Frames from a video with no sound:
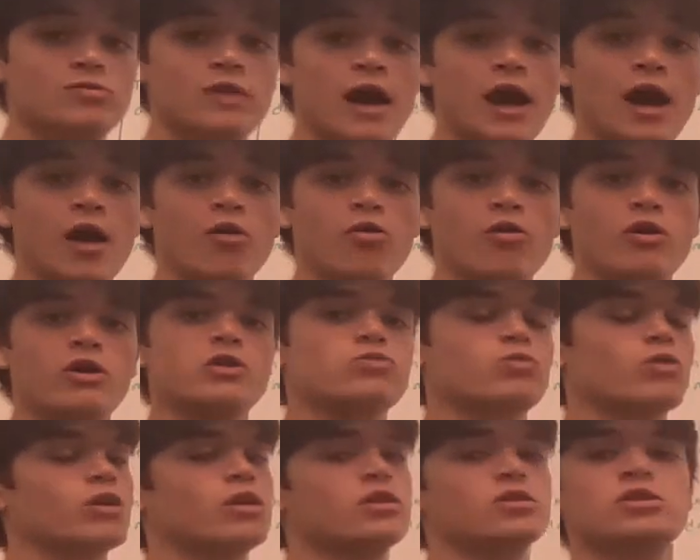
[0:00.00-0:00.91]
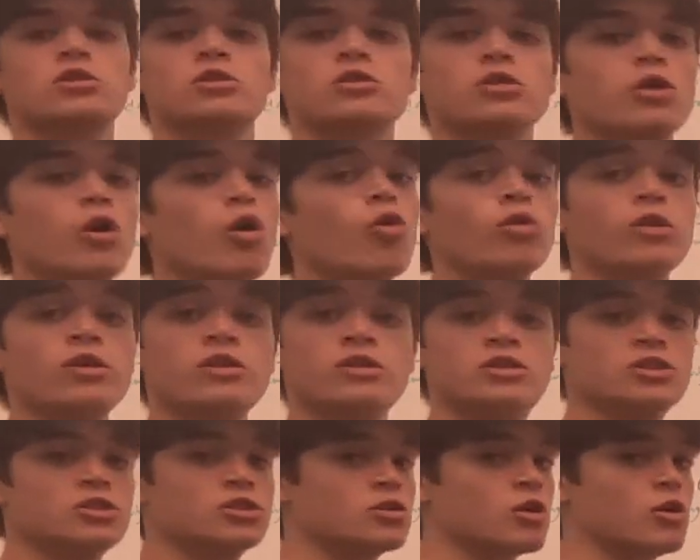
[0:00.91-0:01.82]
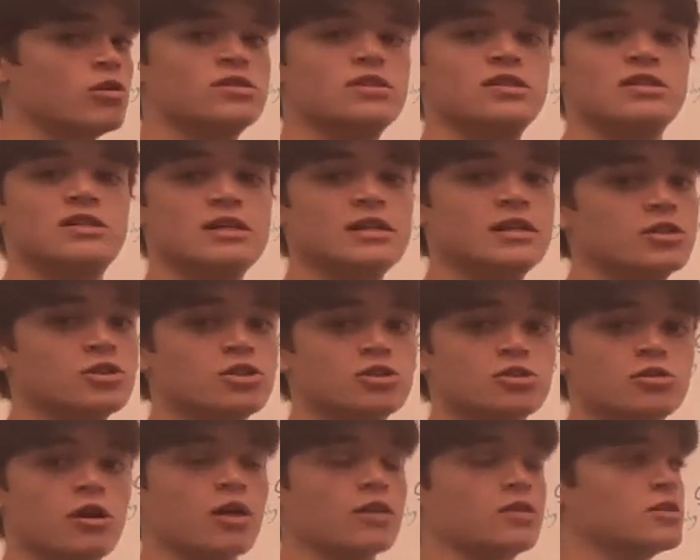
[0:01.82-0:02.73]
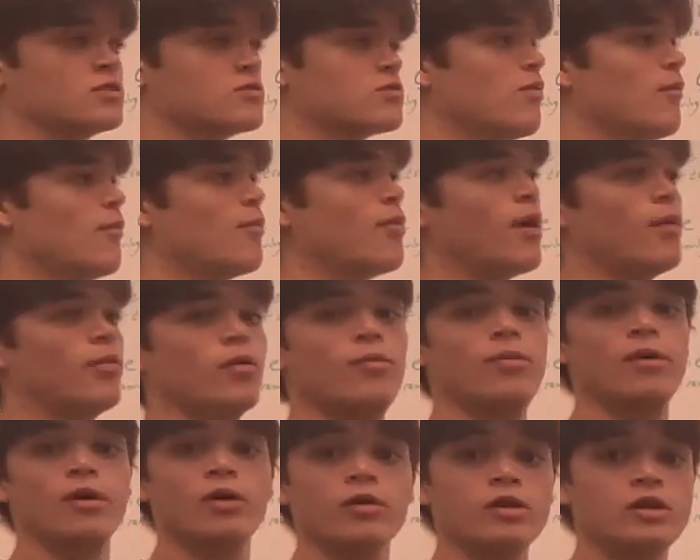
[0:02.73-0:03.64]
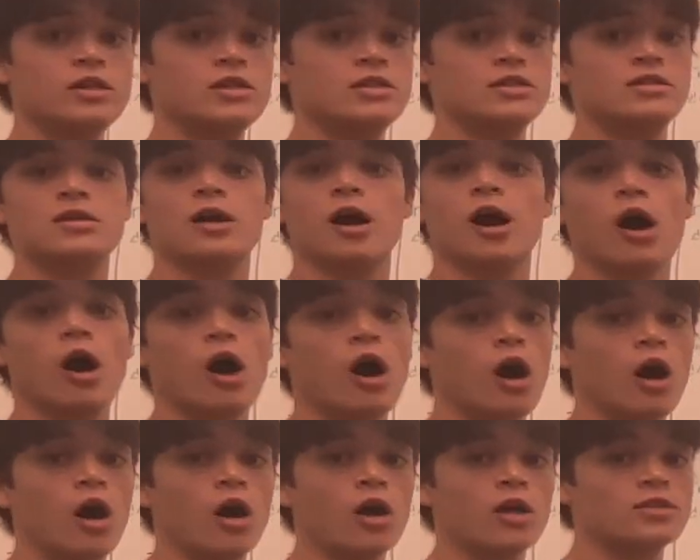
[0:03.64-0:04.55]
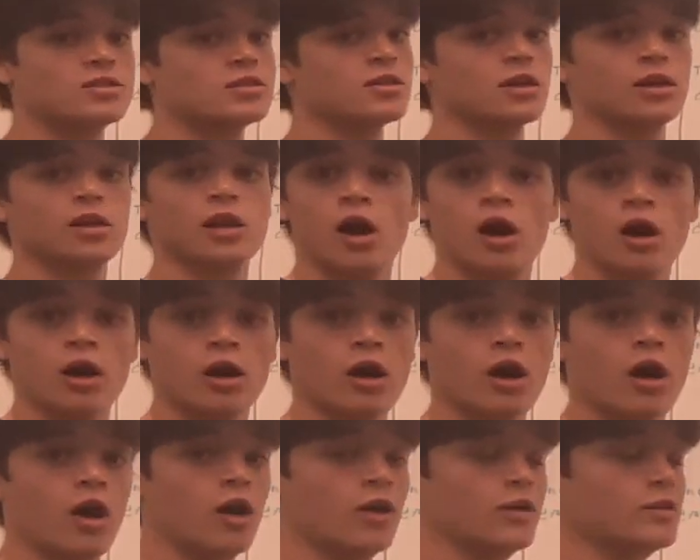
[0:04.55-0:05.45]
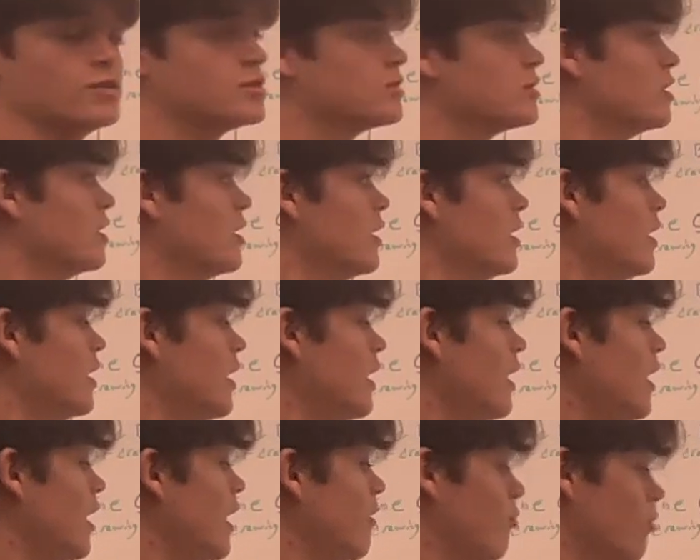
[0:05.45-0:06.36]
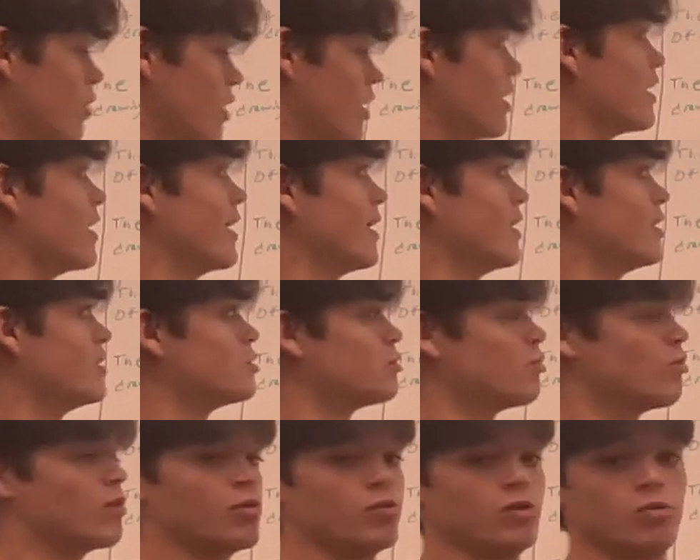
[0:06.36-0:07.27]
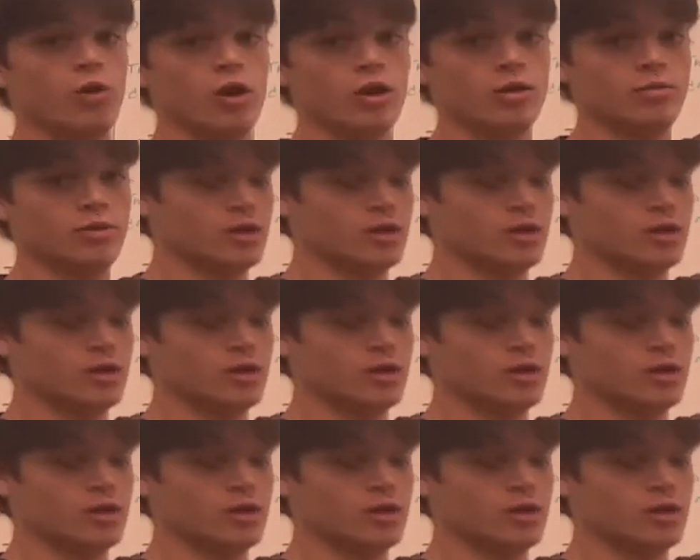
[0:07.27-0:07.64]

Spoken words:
now is we're going to slowly just start to deconstruct this from probabilities to odds to log odds, and we're going to get to where we want to